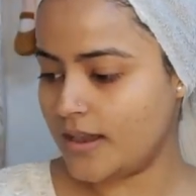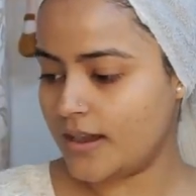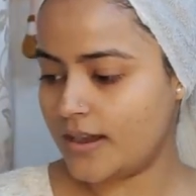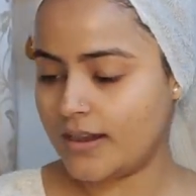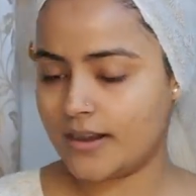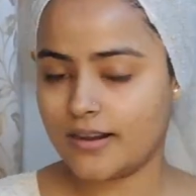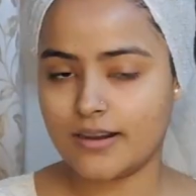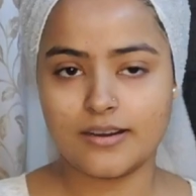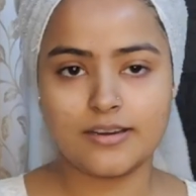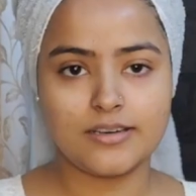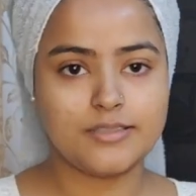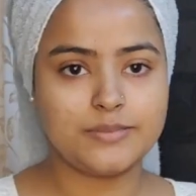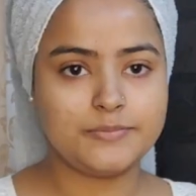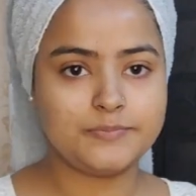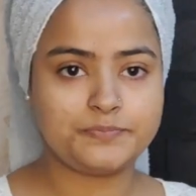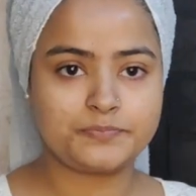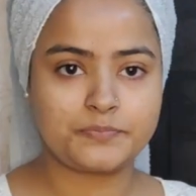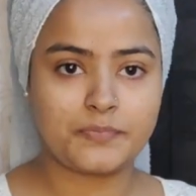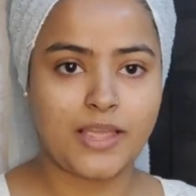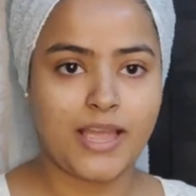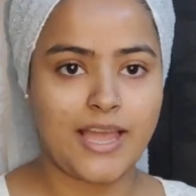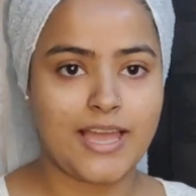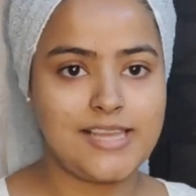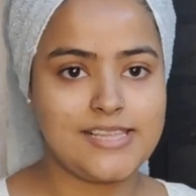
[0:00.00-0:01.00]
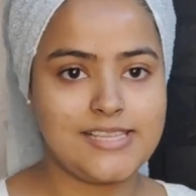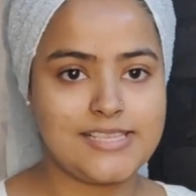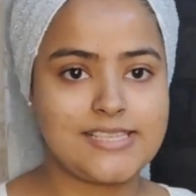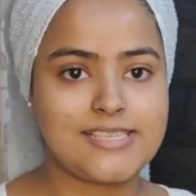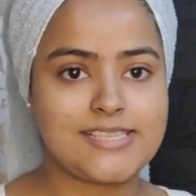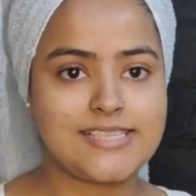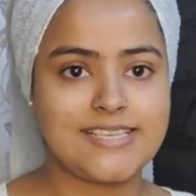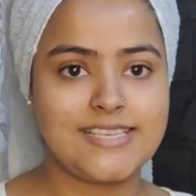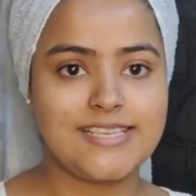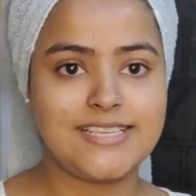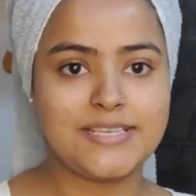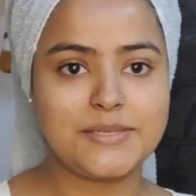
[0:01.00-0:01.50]
I'll
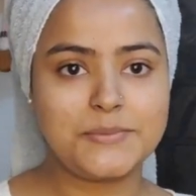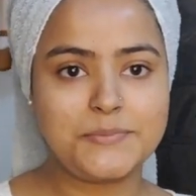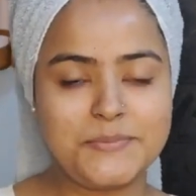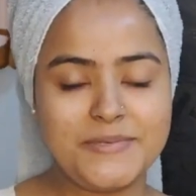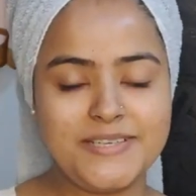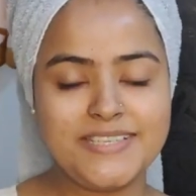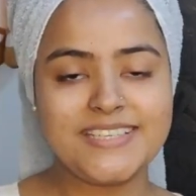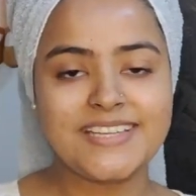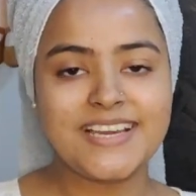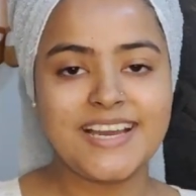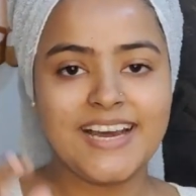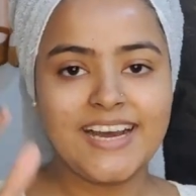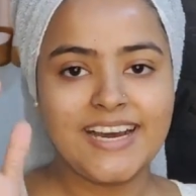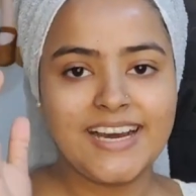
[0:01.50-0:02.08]
see in a bit.